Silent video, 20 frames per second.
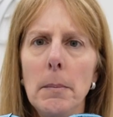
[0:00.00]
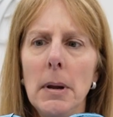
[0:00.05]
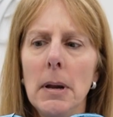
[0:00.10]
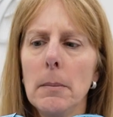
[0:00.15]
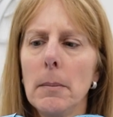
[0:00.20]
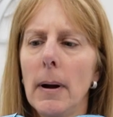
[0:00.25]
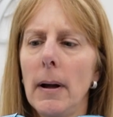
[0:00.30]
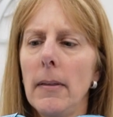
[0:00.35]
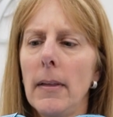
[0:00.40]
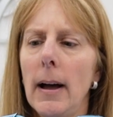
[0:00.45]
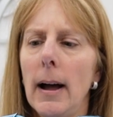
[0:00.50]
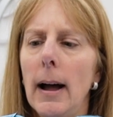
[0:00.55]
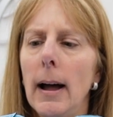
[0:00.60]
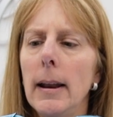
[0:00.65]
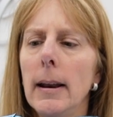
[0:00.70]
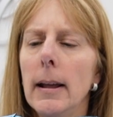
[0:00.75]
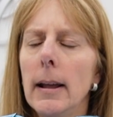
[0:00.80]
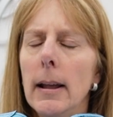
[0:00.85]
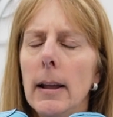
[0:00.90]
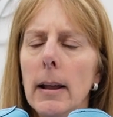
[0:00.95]
mean by
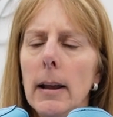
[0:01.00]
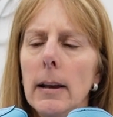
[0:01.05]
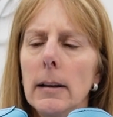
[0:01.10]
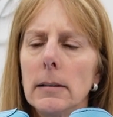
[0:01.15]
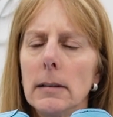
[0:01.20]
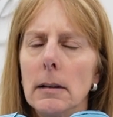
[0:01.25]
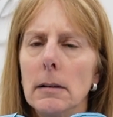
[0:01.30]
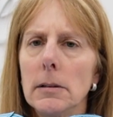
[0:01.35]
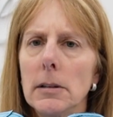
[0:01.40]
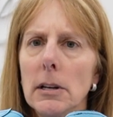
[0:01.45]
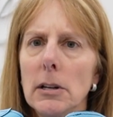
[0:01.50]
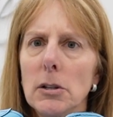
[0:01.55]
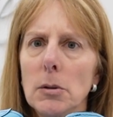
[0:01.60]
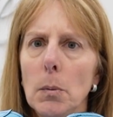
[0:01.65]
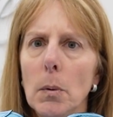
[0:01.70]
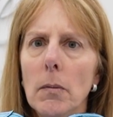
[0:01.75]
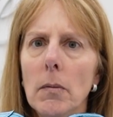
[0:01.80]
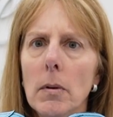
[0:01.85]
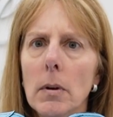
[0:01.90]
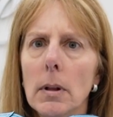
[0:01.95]
that is there's a
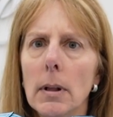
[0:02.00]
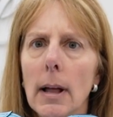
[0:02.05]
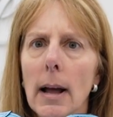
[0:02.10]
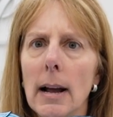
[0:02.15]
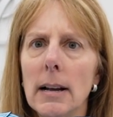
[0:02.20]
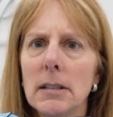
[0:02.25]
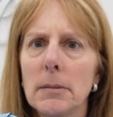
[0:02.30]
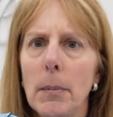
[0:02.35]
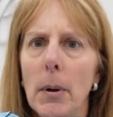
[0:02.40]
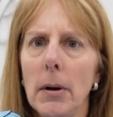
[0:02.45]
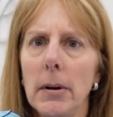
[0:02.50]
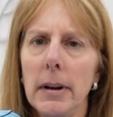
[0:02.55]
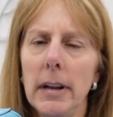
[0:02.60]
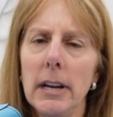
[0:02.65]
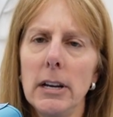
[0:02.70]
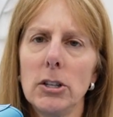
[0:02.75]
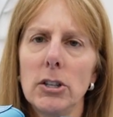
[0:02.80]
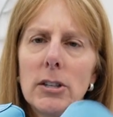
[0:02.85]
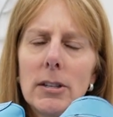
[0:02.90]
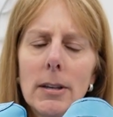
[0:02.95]
swivel clasp on
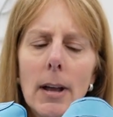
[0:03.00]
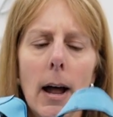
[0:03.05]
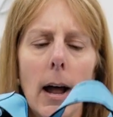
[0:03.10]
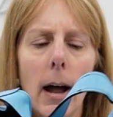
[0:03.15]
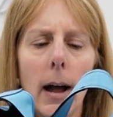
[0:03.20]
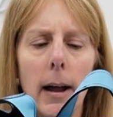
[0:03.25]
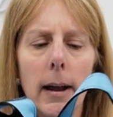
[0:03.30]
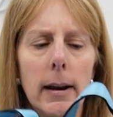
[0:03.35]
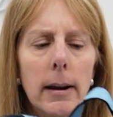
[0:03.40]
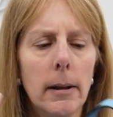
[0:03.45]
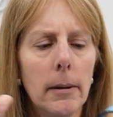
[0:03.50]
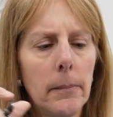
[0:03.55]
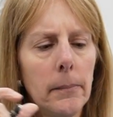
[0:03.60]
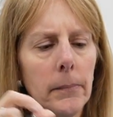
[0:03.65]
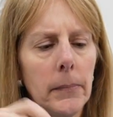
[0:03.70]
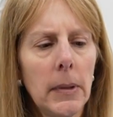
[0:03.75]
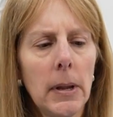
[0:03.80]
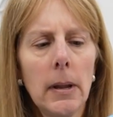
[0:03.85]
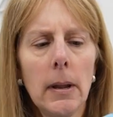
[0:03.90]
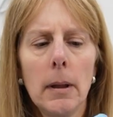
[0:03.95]
each side
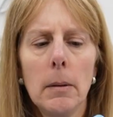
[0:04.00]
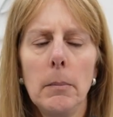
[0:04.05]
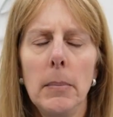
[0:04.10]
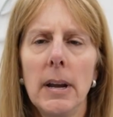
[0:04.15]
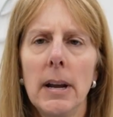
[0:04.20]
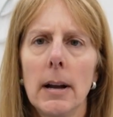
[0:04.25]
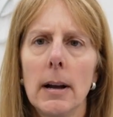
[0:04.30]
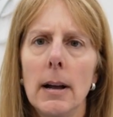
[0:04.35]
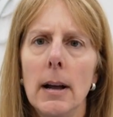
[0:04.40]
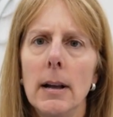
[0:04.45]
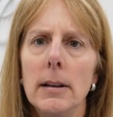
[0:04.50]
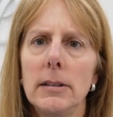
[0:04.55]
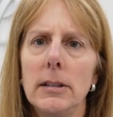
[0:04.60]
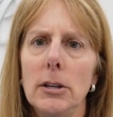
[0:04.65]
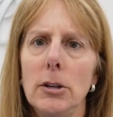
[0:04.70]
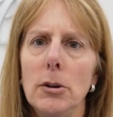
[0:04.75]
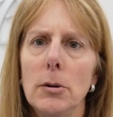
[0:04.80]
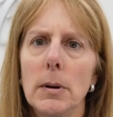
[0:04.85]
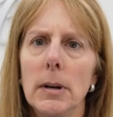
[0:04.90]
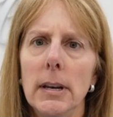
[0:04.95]
because
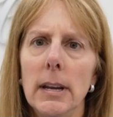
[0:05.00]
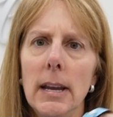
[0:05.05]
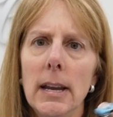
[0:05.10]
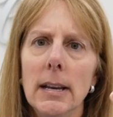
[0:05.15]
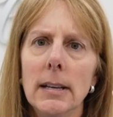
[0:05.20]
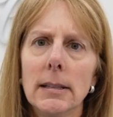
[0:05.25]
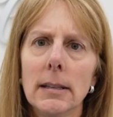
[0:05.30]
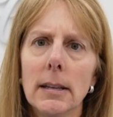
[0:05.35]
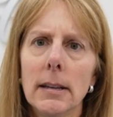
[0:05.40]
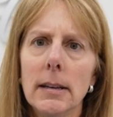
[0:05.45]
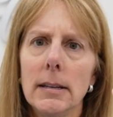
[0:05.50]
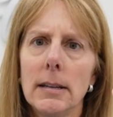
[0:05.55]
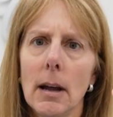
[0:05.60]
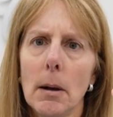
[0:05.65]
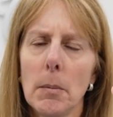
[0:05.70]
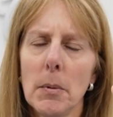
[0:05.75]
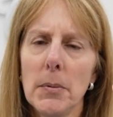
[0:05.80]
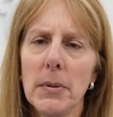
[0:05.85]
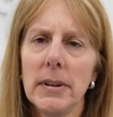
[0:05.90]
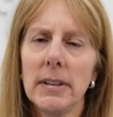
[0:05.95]
you can easily
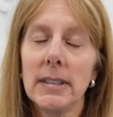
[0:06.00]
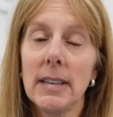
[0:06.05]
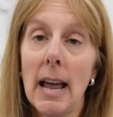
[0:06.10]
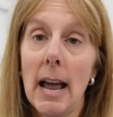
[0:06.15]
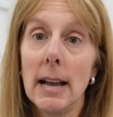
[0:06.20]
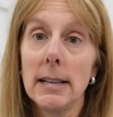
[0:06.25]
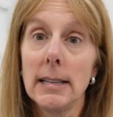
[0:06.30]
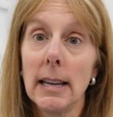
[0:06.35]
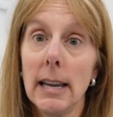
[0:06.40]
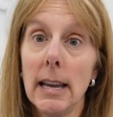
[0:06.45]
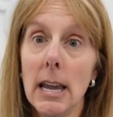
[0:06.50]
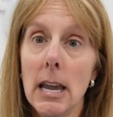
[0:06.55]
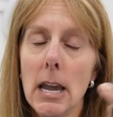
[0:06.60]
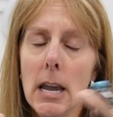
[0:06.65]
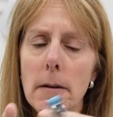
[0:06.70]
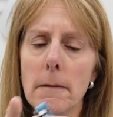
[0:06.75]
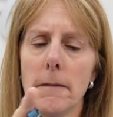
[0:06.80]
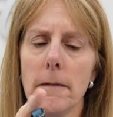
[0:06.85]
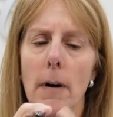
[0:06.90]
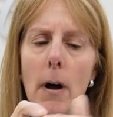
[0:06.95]
double this as a
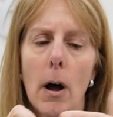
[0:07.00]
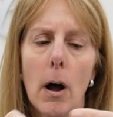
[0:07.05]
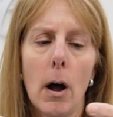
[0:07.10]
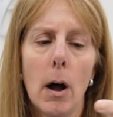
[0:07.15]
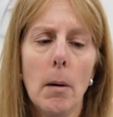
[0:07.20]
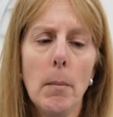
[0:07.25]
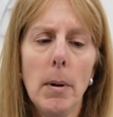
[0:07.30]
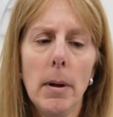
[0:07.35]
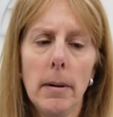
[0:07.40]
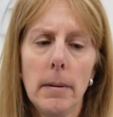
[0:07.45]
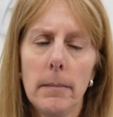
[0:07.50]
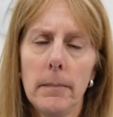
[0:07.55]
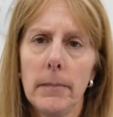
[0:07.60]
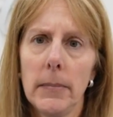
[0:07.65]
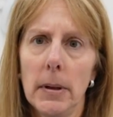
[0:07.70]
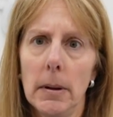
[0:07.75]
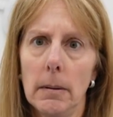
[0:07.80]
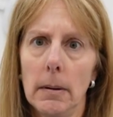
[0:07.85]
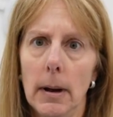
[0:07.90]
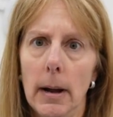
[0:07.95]
key fob,
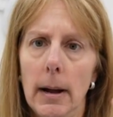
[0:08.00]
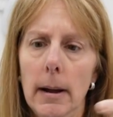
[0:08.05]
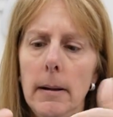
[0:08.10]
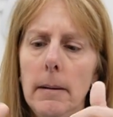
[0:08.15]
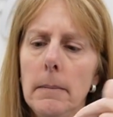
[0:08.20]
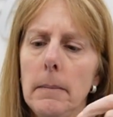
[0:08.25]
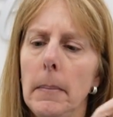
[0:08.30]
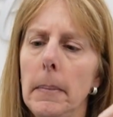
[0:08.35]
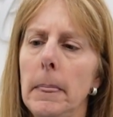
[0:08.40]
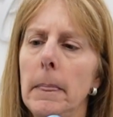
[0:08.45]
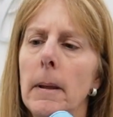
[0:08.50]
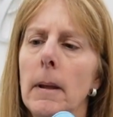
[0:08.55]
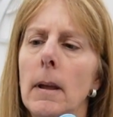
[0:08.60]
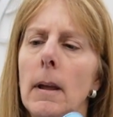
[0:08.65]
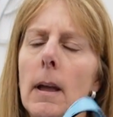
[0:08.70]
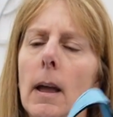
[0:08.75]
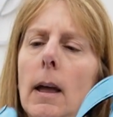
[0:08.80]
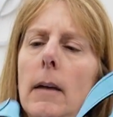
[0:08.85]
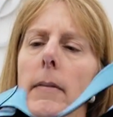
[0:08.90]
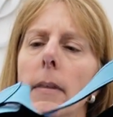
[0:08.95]
okay?
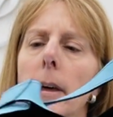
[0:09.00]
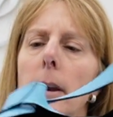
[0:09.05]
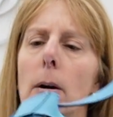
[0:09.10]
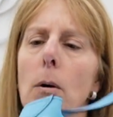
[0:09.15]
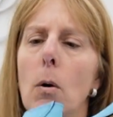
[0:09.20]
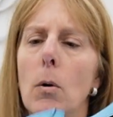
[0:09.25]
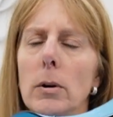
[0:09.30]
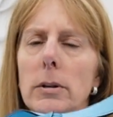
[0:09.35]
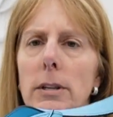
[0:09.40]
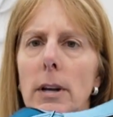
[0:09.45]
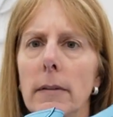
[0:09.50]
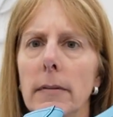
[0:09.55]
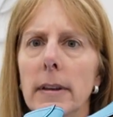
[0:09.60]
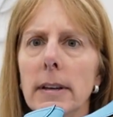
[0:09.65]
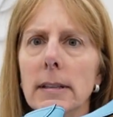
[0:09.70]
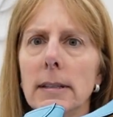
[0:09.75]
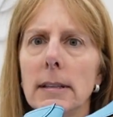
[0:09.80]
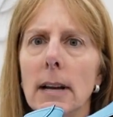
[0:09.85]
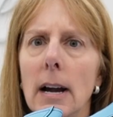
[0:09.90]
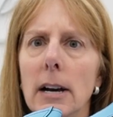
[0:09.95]
And then of course on
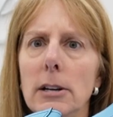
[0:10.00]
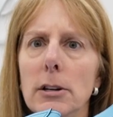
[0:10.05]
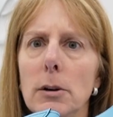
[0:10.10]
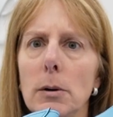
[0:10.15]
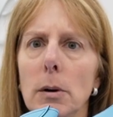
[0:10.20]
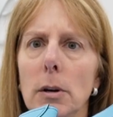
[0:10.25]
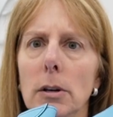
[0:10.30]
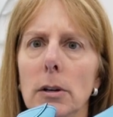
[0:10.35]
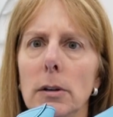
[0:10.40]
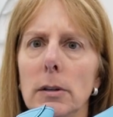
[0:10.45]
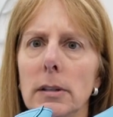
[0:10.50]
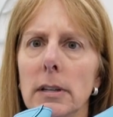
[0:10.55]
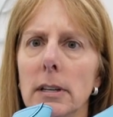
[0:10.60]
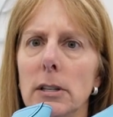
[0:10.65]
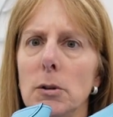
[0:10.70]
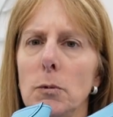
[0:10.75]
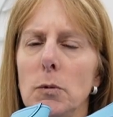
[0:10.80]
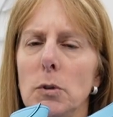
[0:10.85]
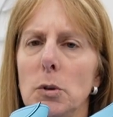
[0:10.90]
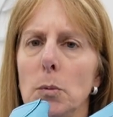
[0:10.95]
this side you can use
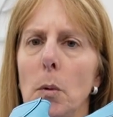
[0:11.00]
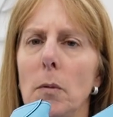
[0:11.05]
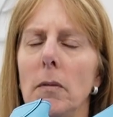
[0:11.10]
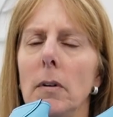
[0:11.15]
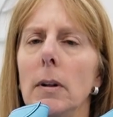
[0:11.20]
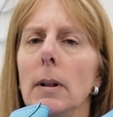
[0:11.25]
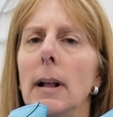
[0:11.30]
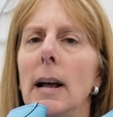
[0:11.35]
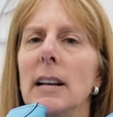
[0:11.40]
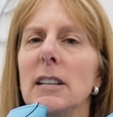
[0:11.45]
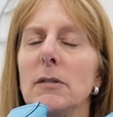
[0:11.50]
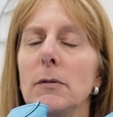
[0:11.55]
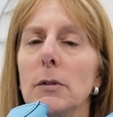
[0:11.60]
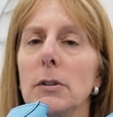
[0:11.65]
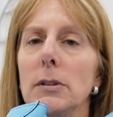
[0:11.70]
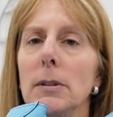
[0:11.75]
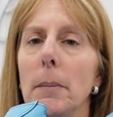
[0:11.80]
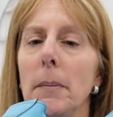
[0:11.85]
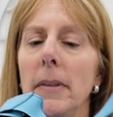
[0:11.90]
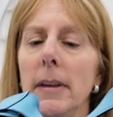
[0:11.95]
this swivel clasp for
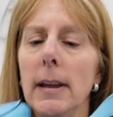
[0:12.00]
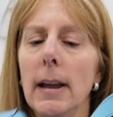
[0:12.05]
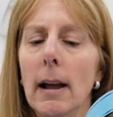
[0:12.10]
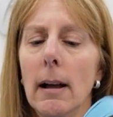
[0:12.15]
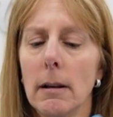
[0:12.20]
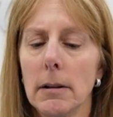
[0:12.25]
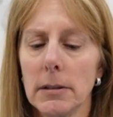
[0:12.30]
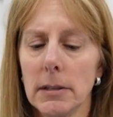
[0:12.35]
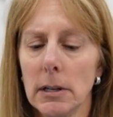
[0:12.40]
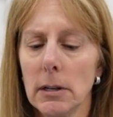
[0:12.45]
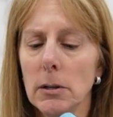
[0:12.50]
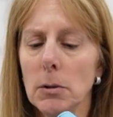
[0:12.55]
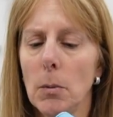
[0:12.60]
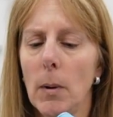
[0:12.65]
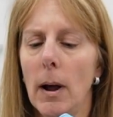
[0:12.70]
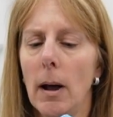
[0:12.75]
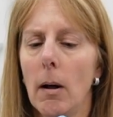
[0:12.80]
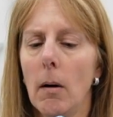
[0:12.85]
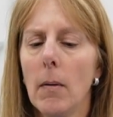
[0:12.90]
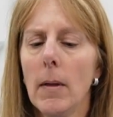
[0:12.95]
something else as
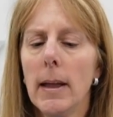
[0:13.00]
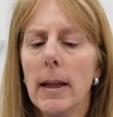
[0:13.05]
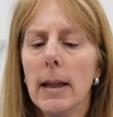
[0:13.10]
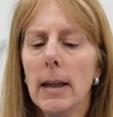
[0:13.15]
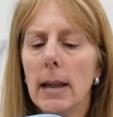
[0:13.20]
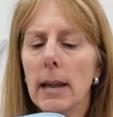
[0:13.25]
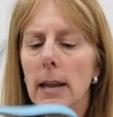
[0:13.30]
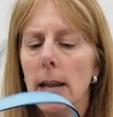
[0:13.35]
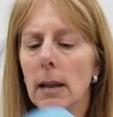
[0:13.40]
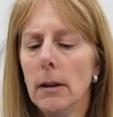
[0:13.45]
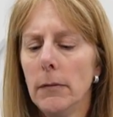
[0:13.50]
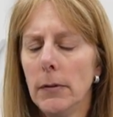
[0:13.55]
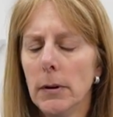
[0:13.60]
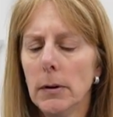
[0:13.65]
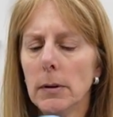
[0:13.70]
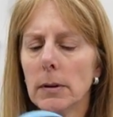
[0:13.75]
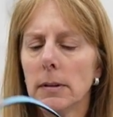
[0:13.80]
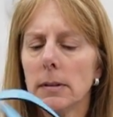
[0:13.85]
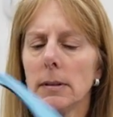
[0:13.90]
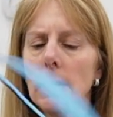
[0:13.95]
well if
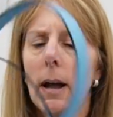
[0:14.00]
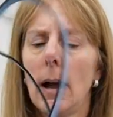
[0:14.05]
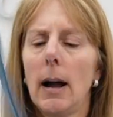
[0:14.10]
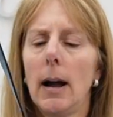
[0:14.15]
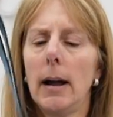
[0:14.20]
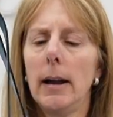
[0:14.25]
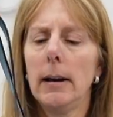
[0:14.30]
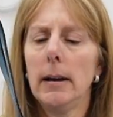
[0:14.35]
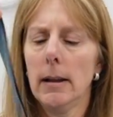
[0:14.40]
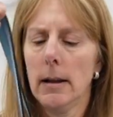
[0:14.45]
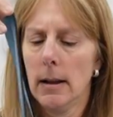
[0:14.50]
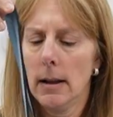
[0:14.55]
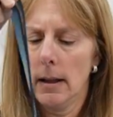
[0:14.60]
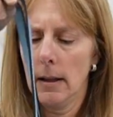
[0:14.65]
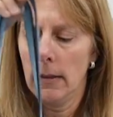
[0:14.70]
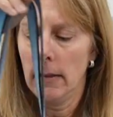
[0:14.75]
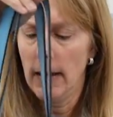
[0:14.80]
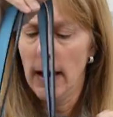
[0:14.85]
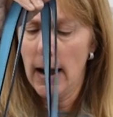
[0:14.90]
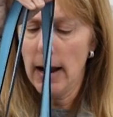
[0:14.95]
you decide
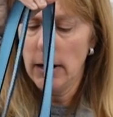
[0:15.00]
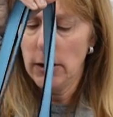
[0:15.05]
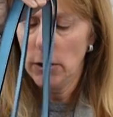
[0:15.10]
that